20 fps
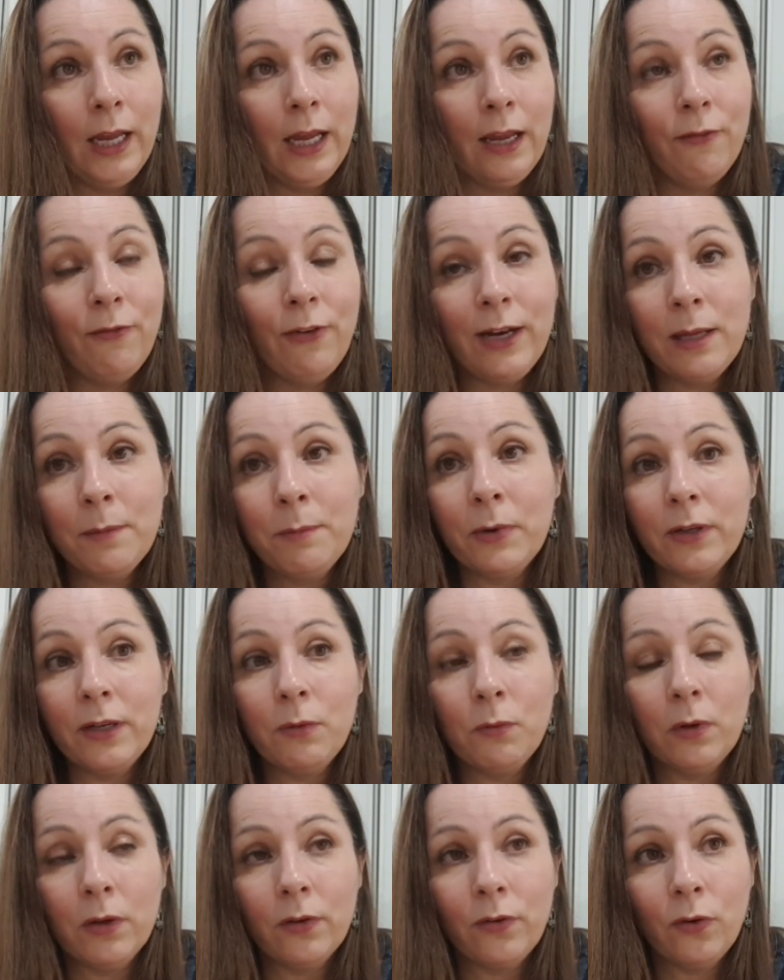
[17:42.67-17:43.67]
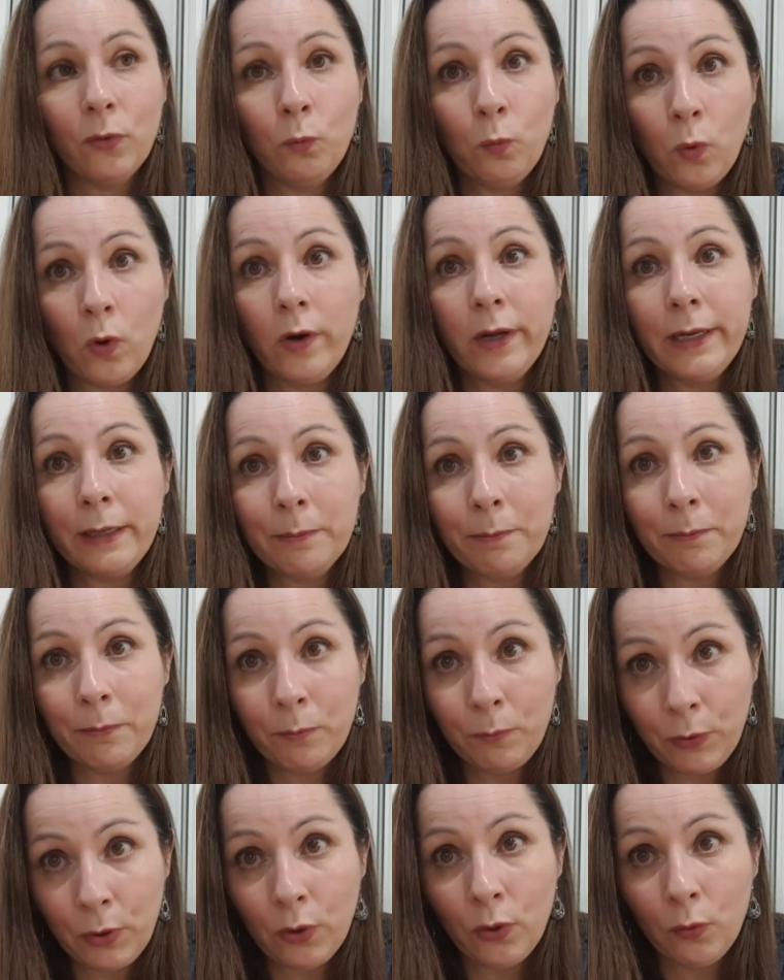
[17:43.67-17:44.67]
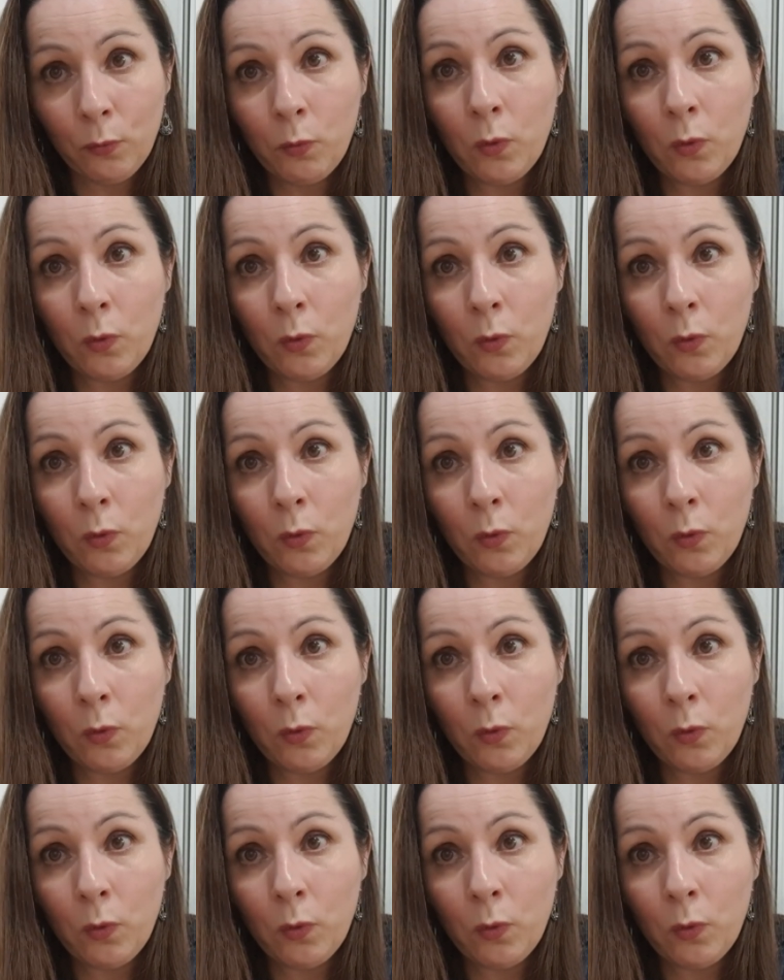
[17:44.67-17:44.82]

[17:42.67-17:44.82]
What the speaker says: If anybody wants a white, pure